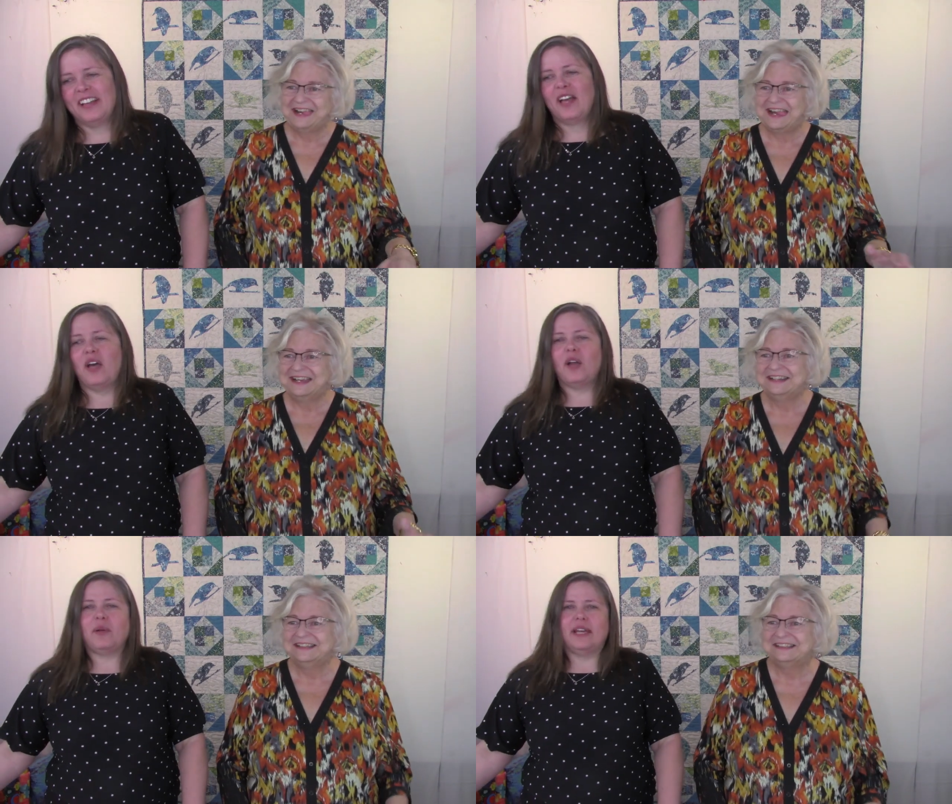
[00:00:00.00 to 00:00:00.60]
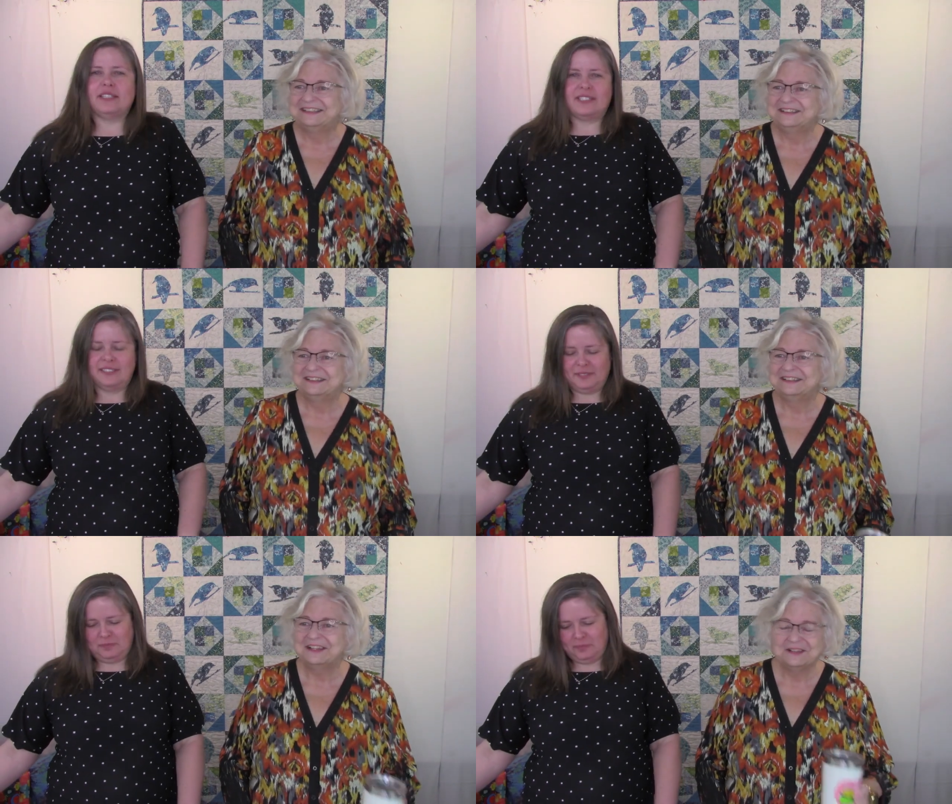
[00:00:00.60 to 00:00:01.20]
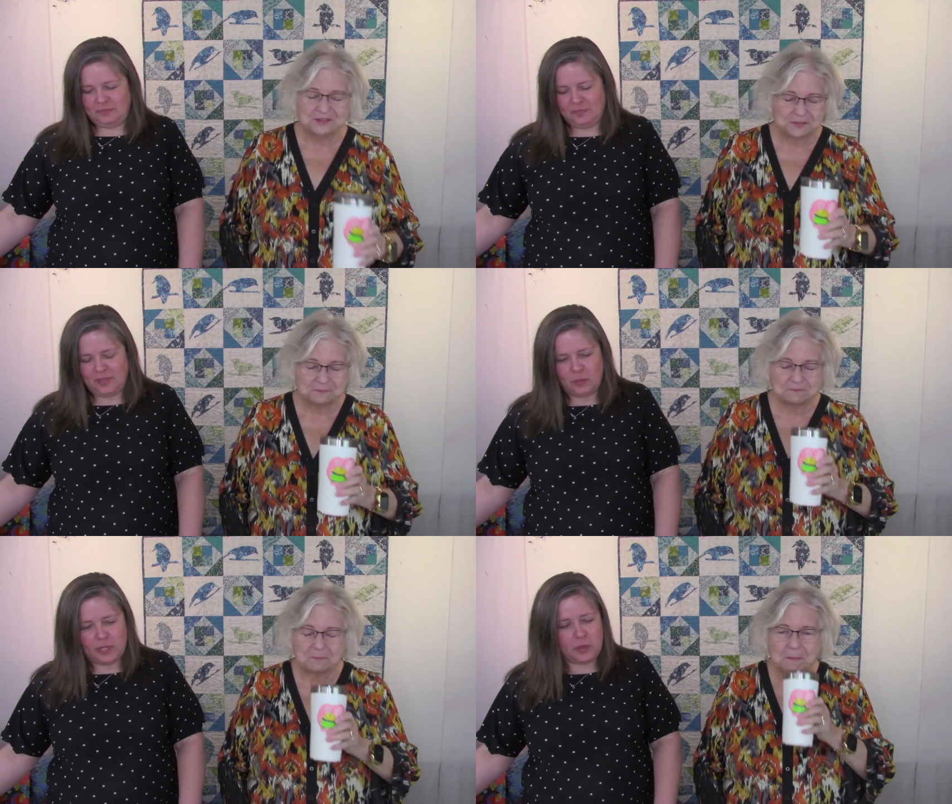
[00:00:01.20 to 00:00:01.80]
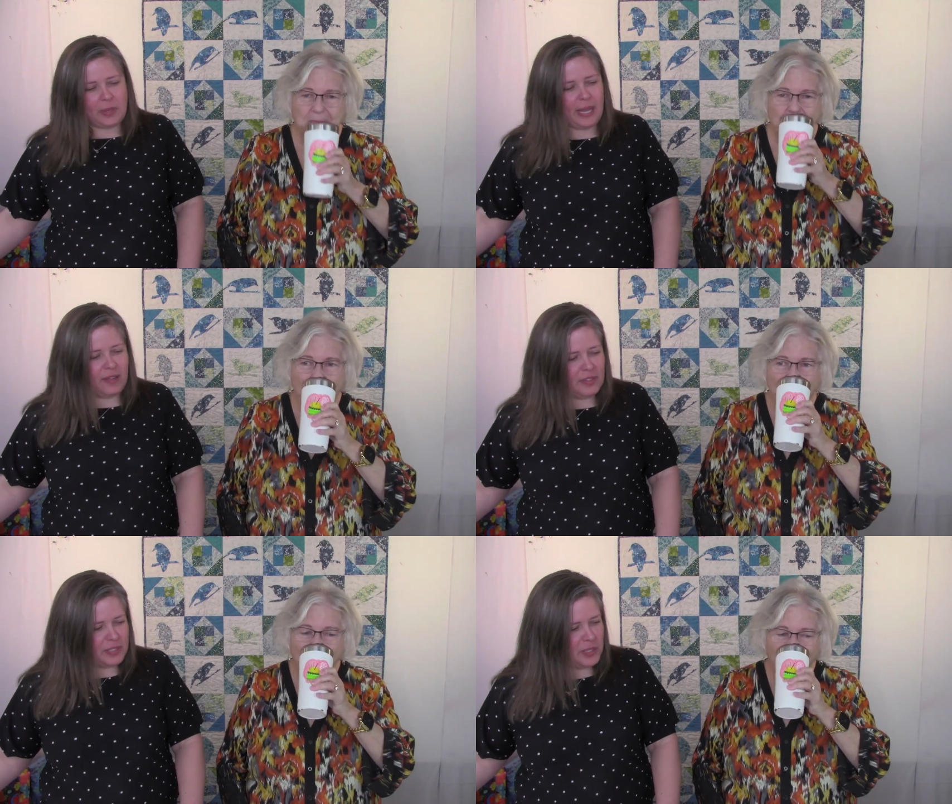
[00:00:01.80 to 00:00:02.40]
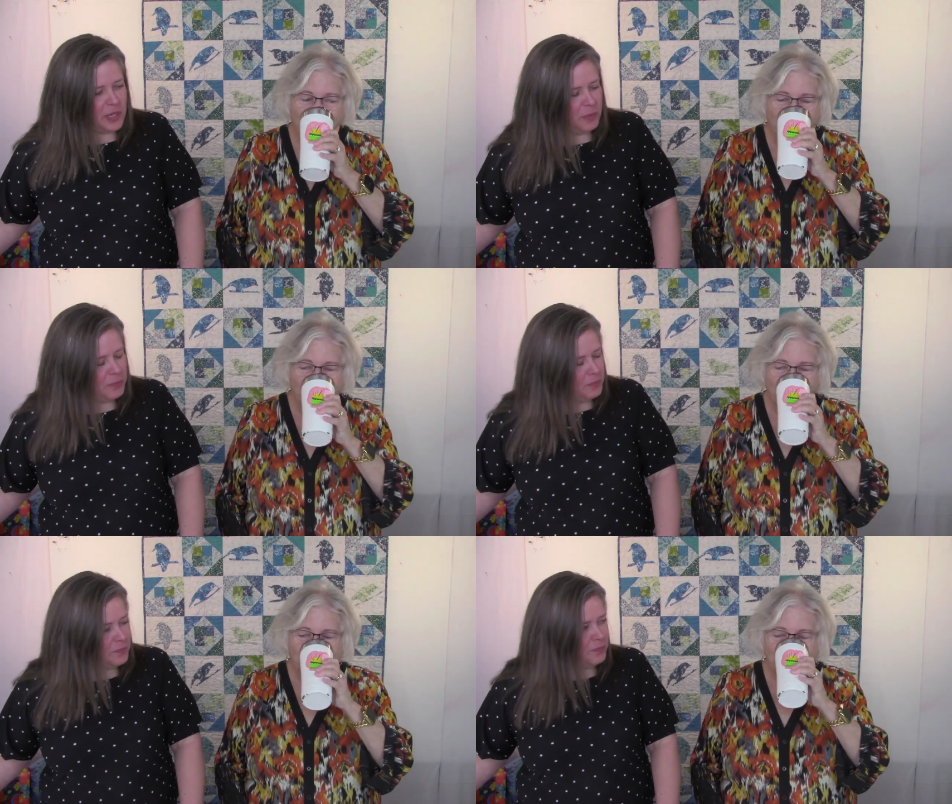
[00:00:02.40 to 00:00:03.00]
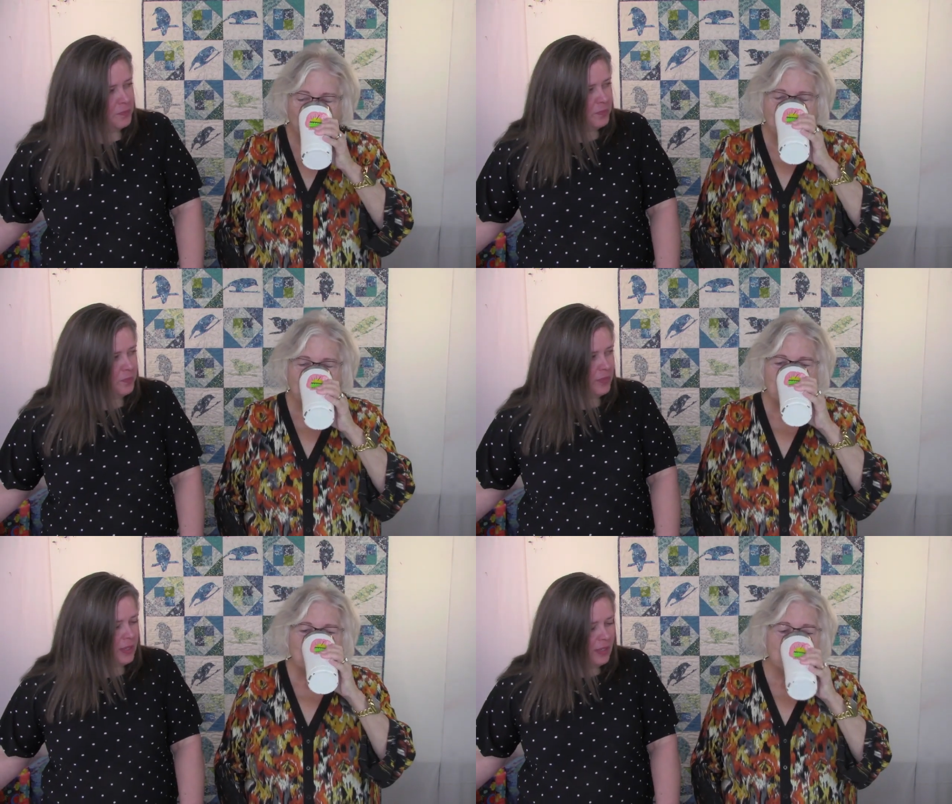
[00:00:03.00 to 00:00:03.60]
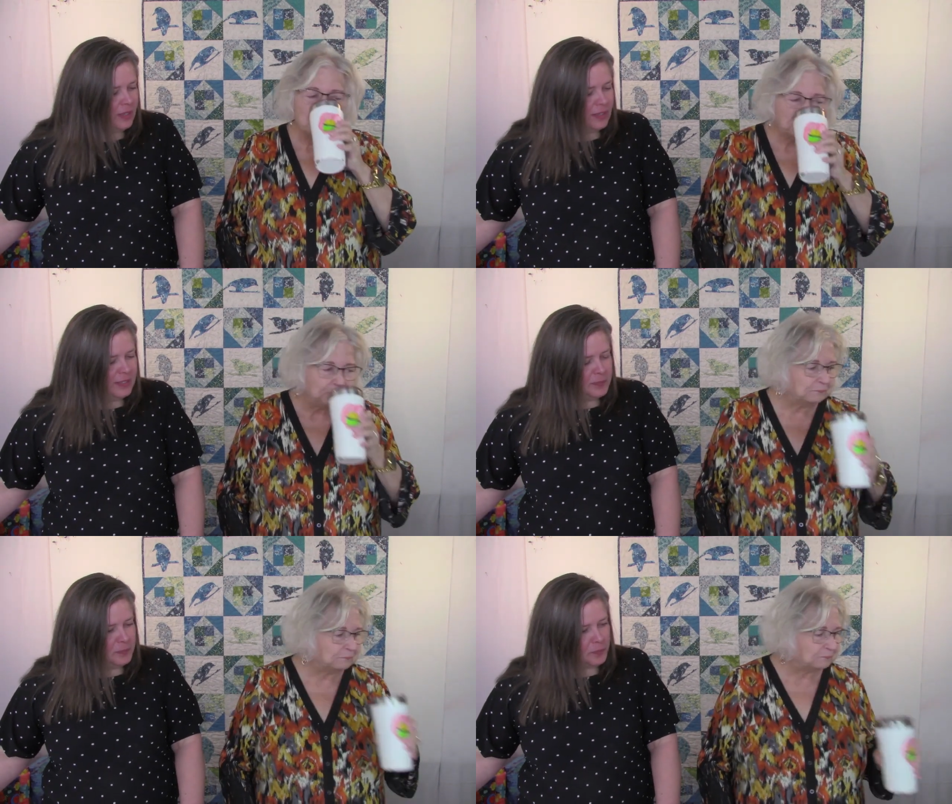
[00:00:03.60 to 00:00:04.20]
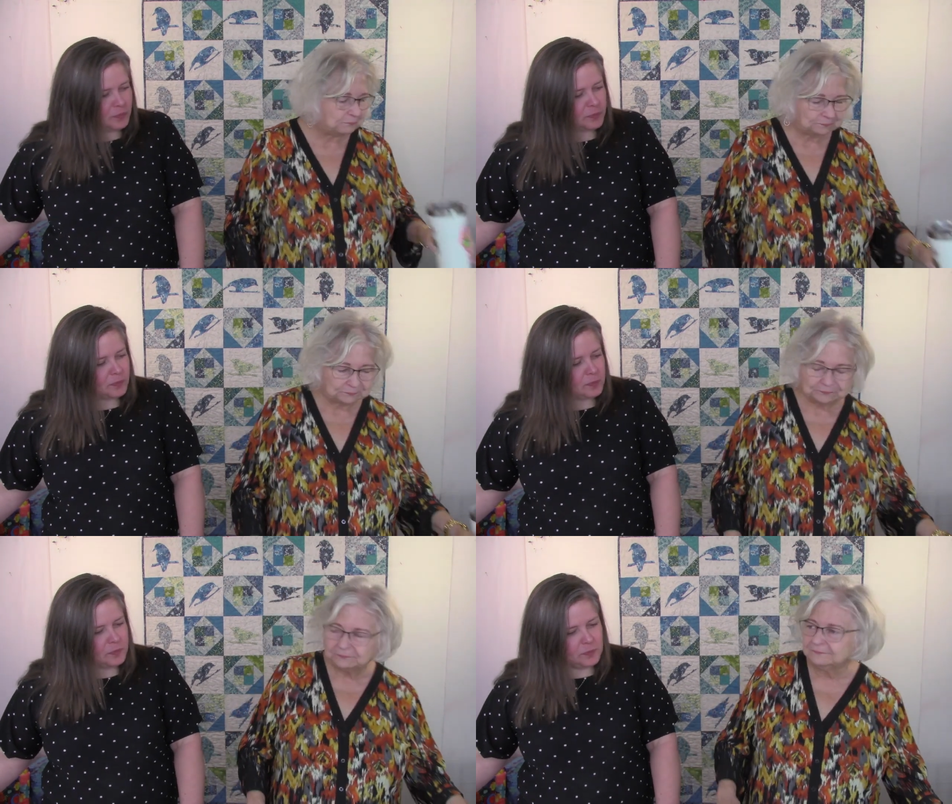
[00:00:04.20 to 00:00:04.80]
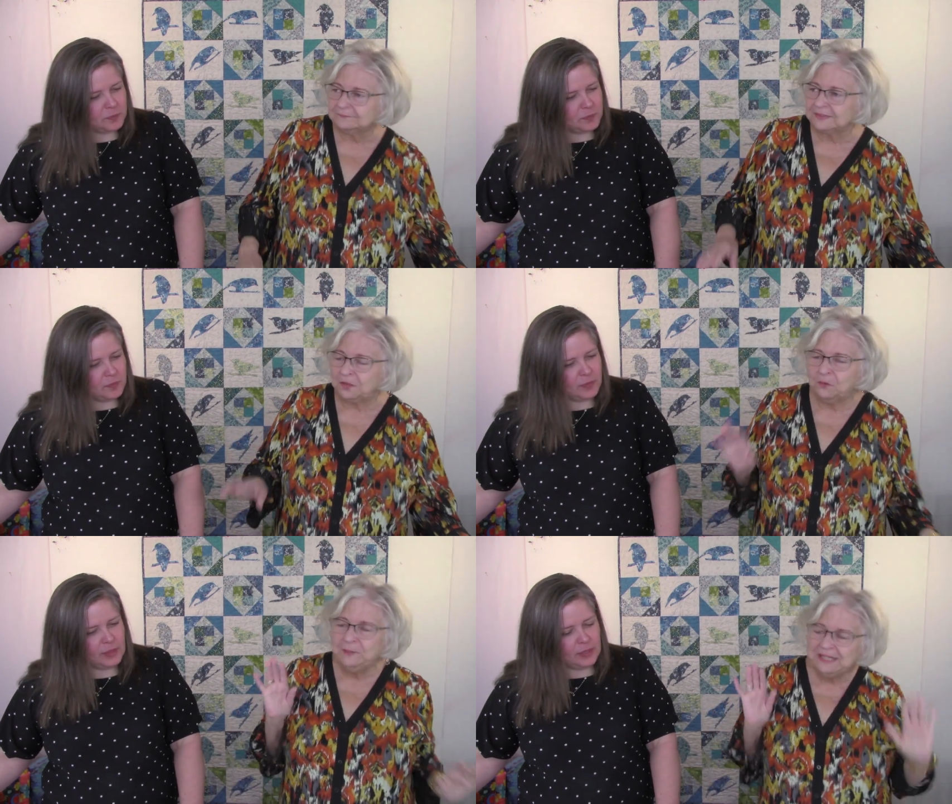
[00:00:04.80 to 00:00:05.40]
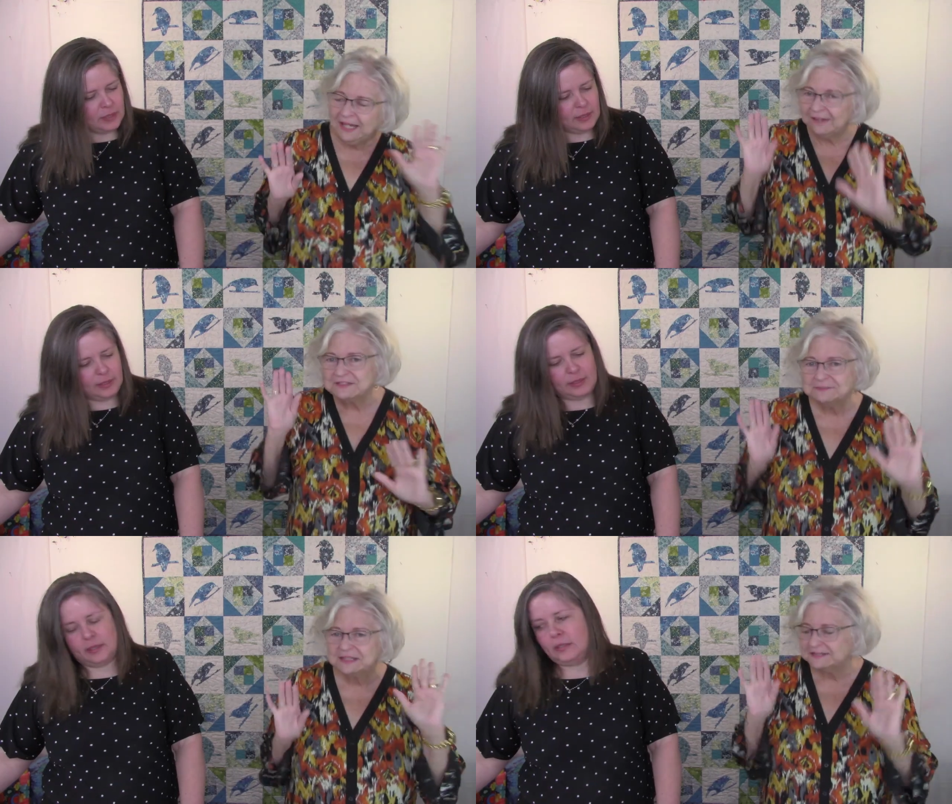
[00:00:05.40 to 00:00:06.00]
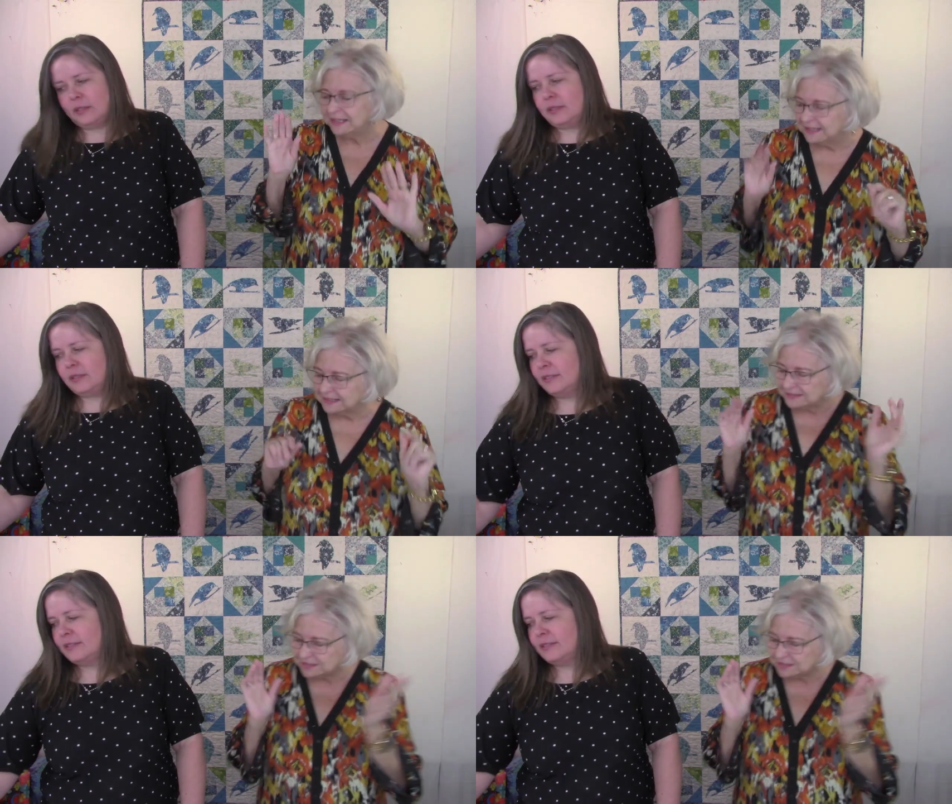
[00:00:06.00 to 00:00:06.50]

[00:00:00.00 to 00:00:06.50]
Speaker 1: all right. What do we have that's new? Hmm.
Speaker 2: We have some exciting things to